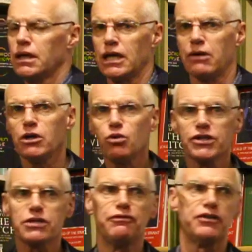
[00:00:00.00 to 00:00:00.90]
Now, in
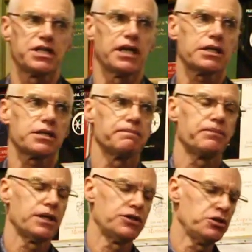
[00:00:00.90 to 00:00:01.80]
quantum physics,
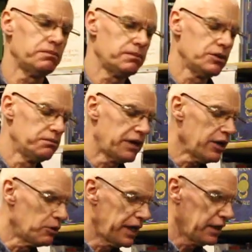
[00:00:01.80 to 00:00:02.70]
as you, you
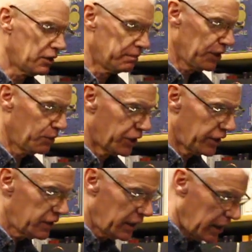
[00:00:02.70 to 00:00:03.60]
may or may not be aware,